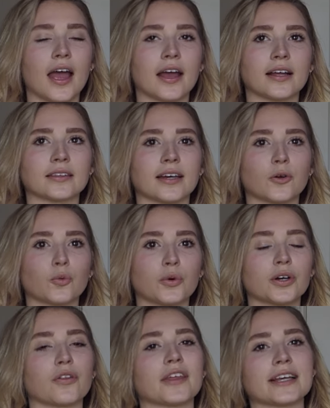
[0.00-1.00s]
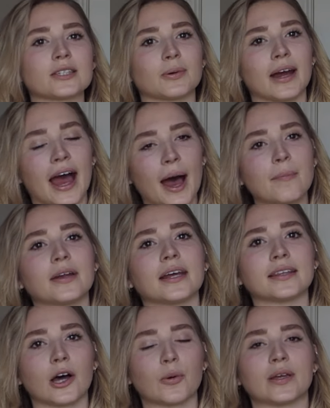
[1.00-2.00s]
and like real things were
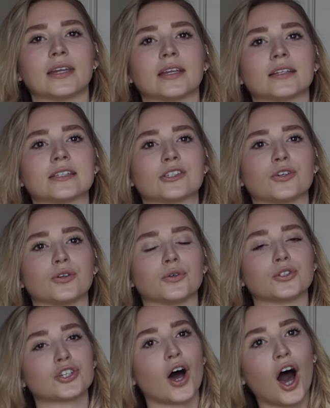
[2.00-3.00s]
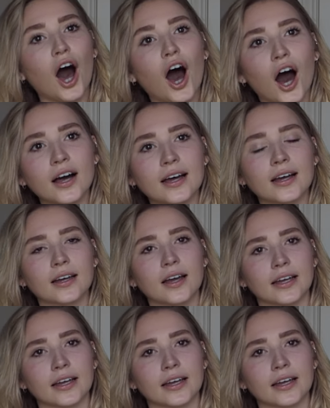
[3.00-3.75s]
happening that we needed to talk